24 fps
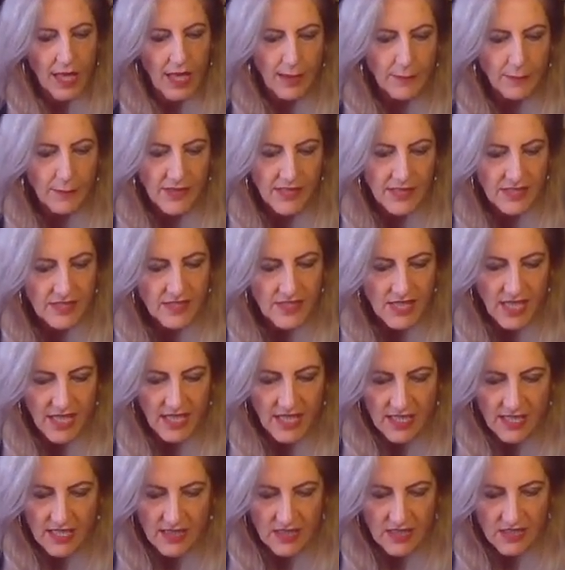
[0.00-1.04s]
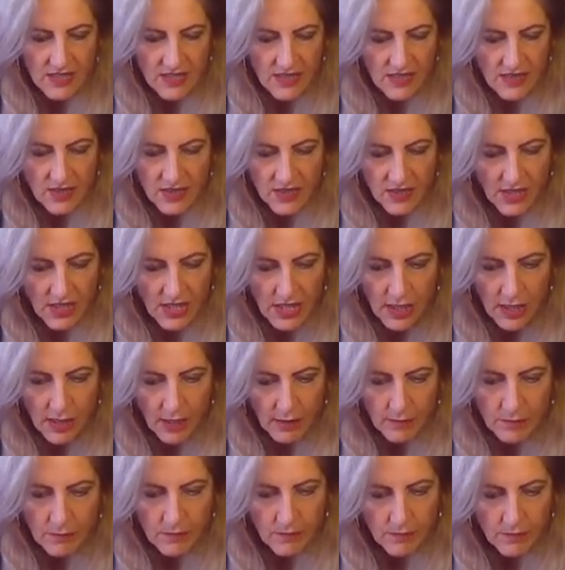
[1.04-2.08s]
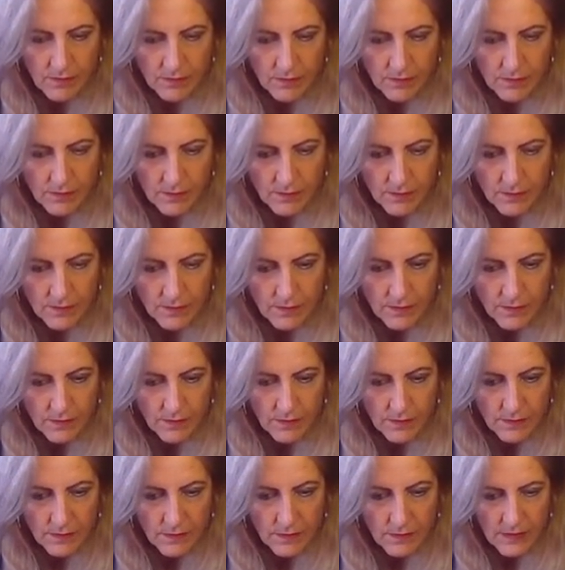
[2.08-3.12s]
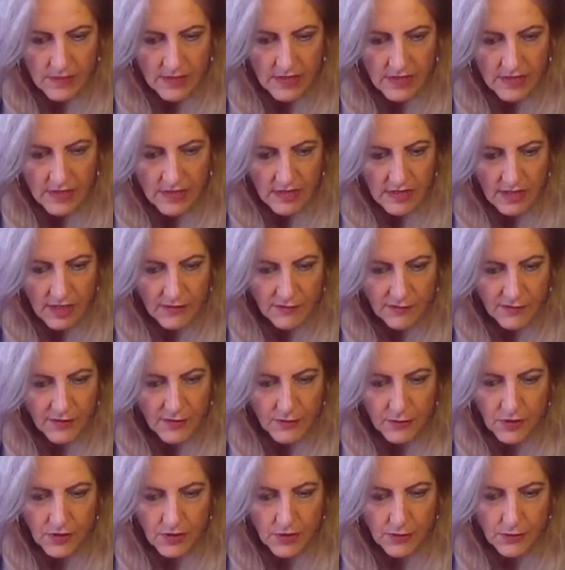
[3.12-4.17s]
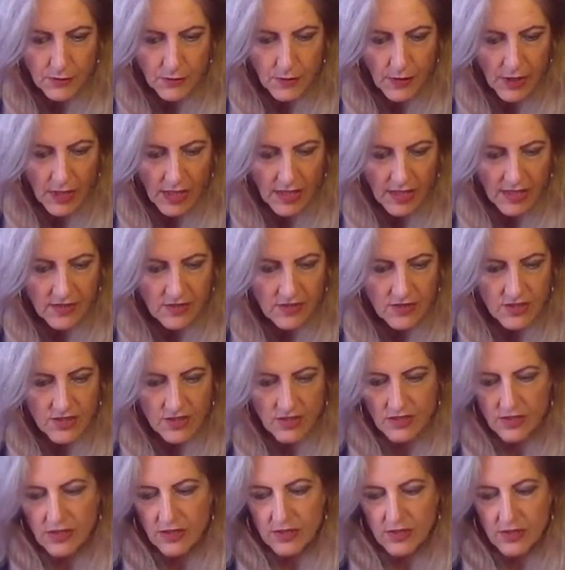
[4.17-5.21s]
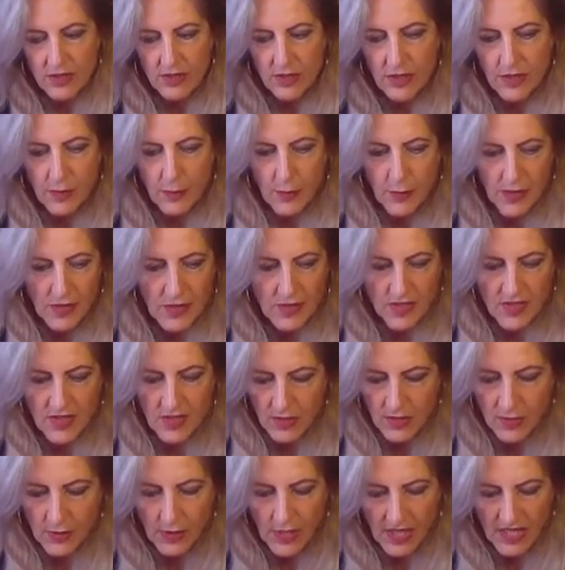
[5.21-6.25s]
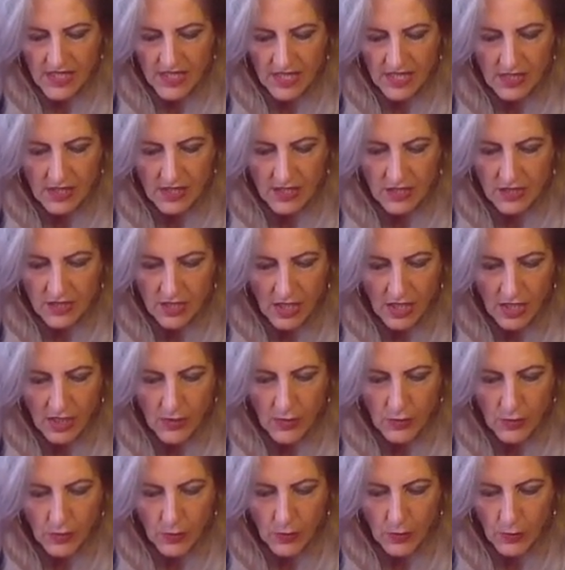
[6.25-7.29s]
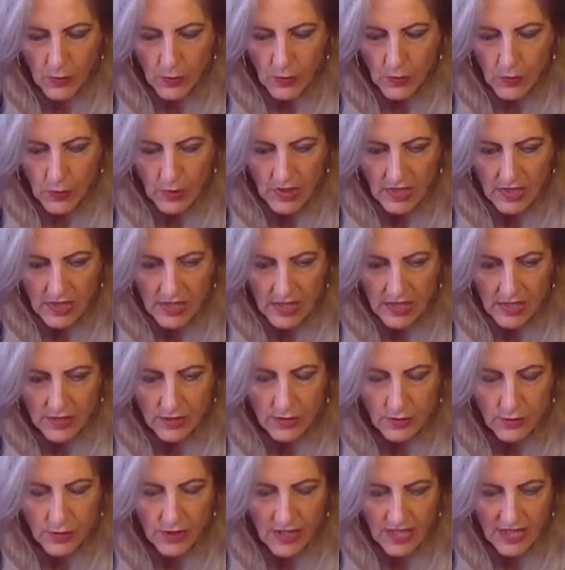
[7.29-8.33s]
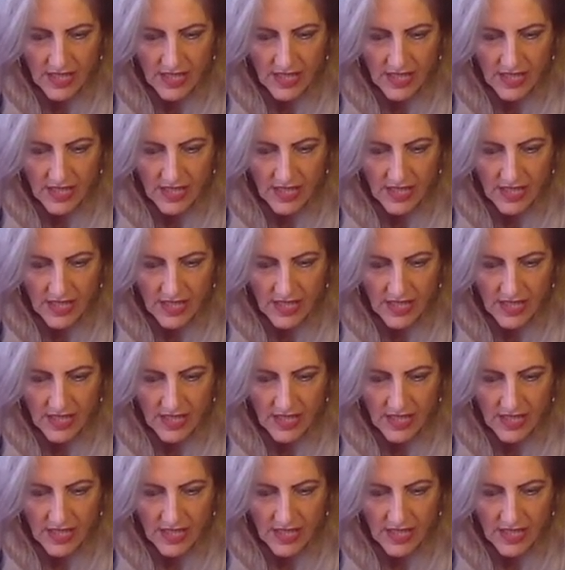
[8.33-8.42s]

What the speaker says: Happier days to come. I feel you and a person you're getting to know or you're